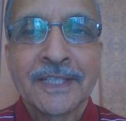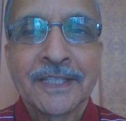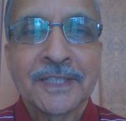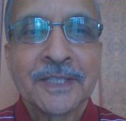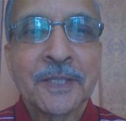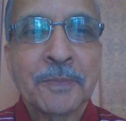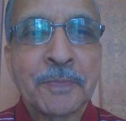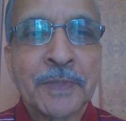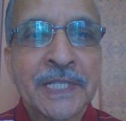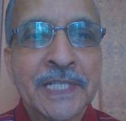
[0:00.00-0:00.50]

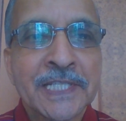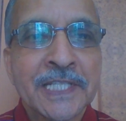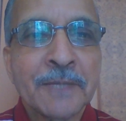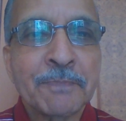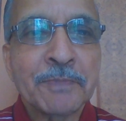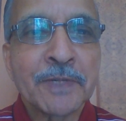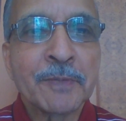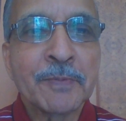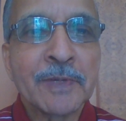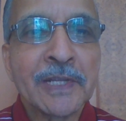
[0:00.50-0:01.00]
The
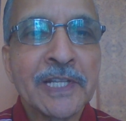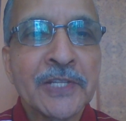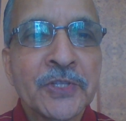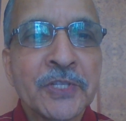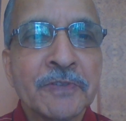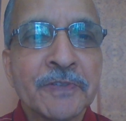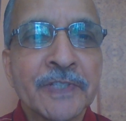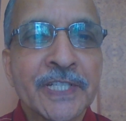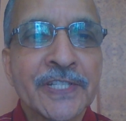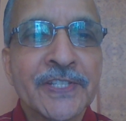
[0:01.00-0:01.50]
perceptible
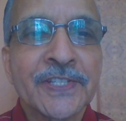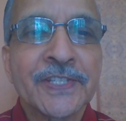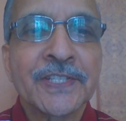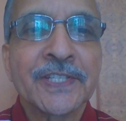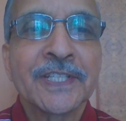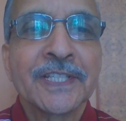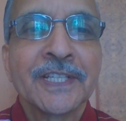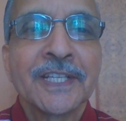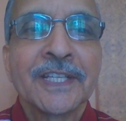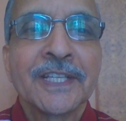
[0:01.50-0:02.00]

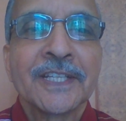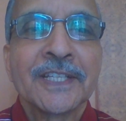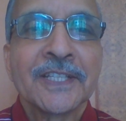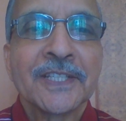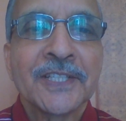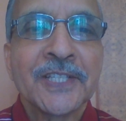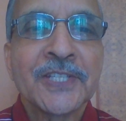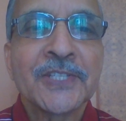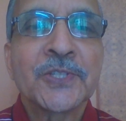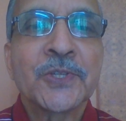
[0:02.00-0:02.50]
universe
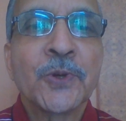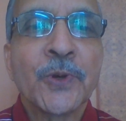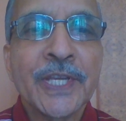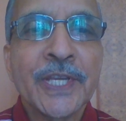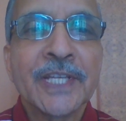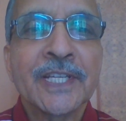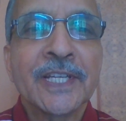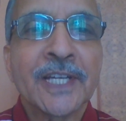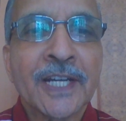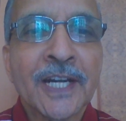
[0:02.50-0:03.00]
is
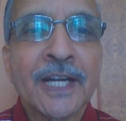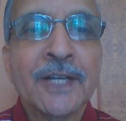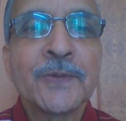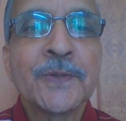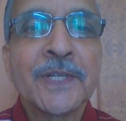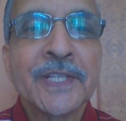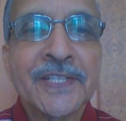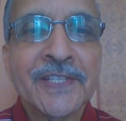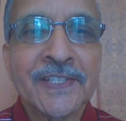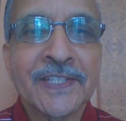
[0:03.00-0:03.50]
going
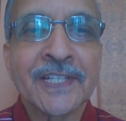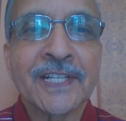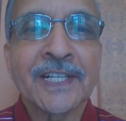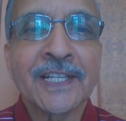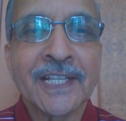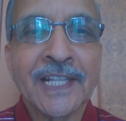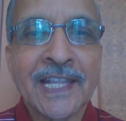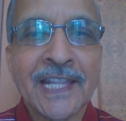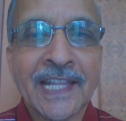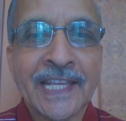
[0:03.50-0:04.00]
around the
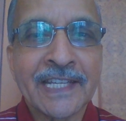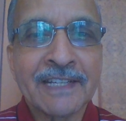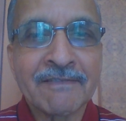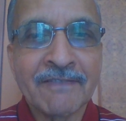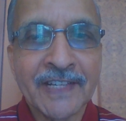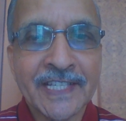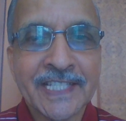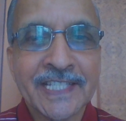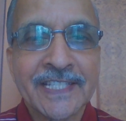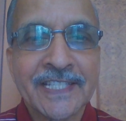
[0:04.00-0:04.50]
circle
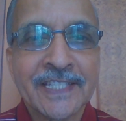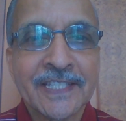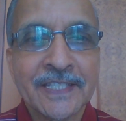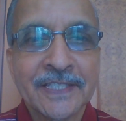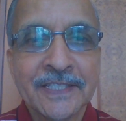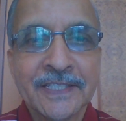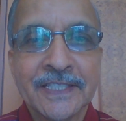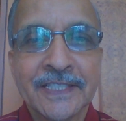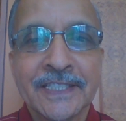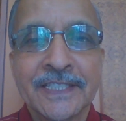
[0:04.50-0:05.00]
likewise,
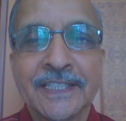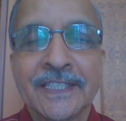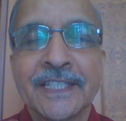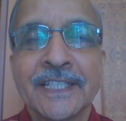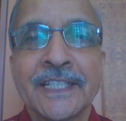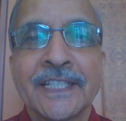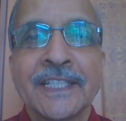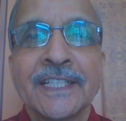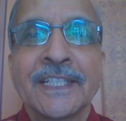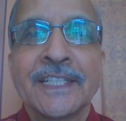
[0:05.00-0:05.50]

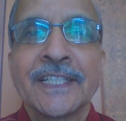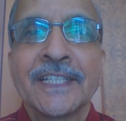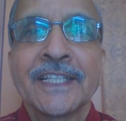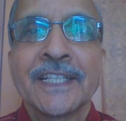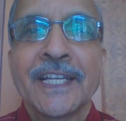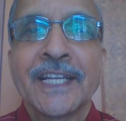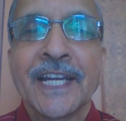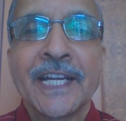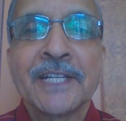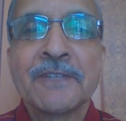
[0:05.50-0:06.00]

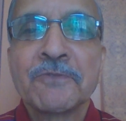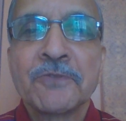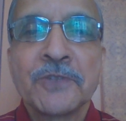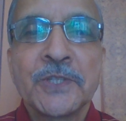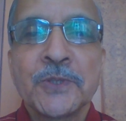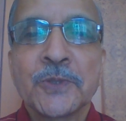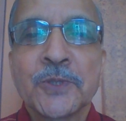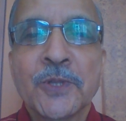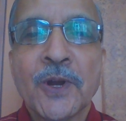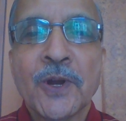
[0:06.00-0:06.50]
and we
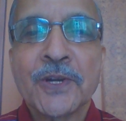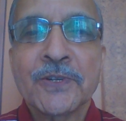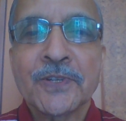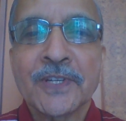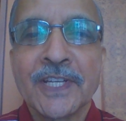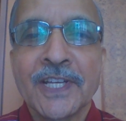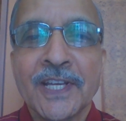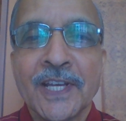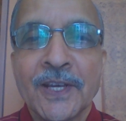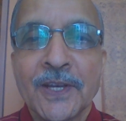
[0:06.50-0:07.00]
do not
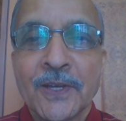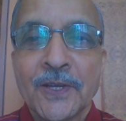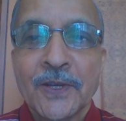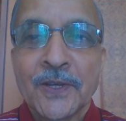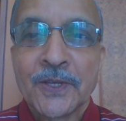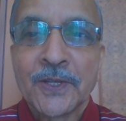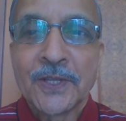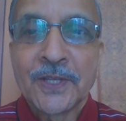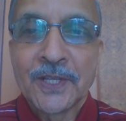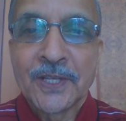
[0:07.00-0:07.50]

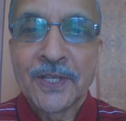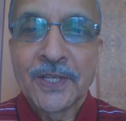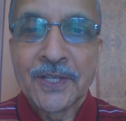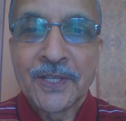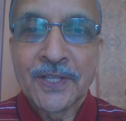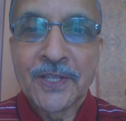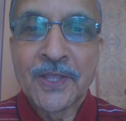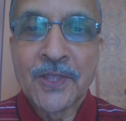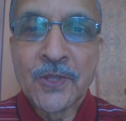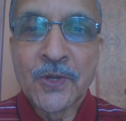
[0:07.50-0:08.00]

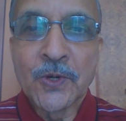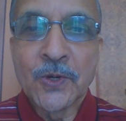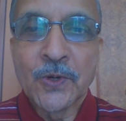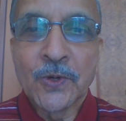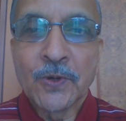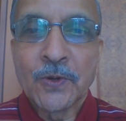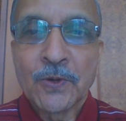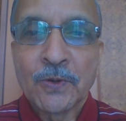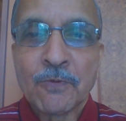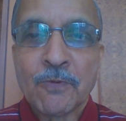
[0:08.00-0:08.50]

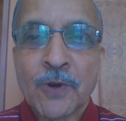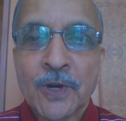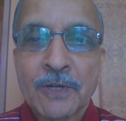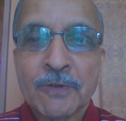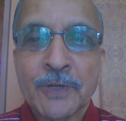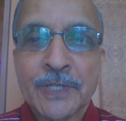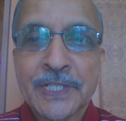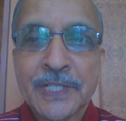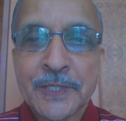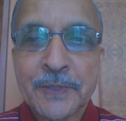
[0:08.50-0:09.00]
know what
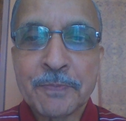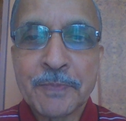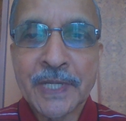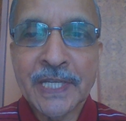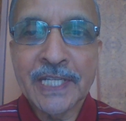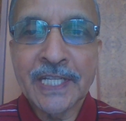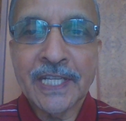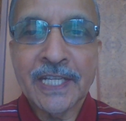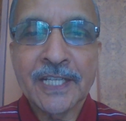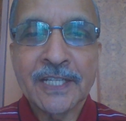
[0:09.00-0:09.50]
was its
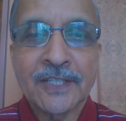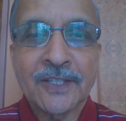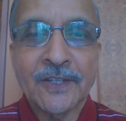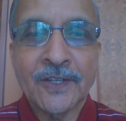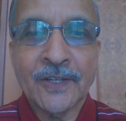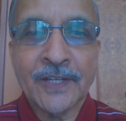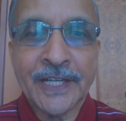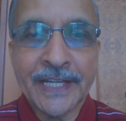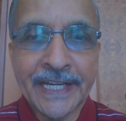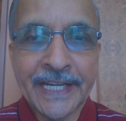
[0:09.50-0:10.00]
beginning
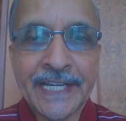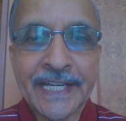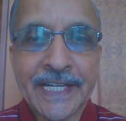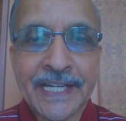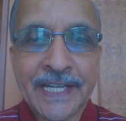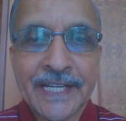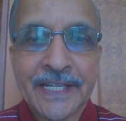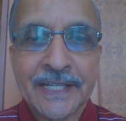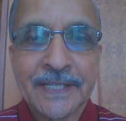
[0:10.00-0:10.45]
or end.